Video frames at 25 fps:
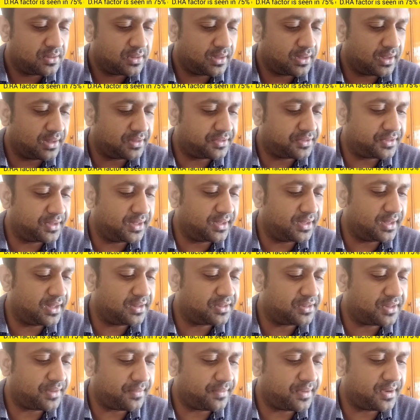is seen
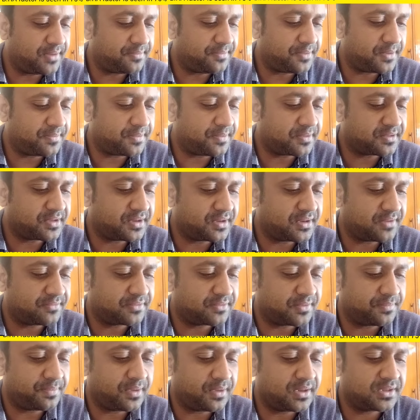in 75%
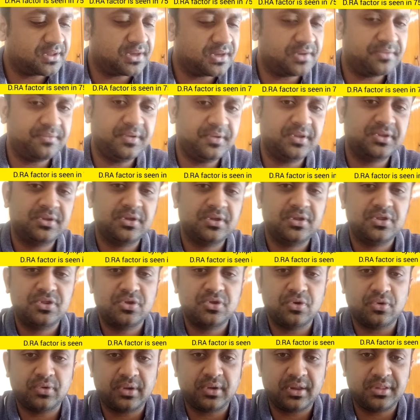of the patient with
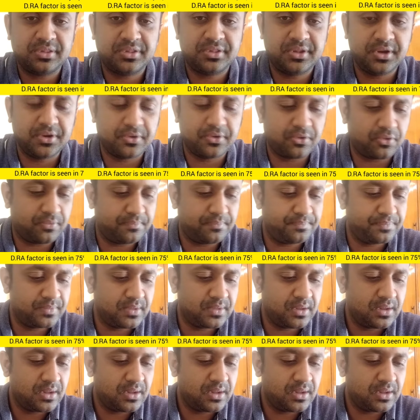Sjogren syndrome.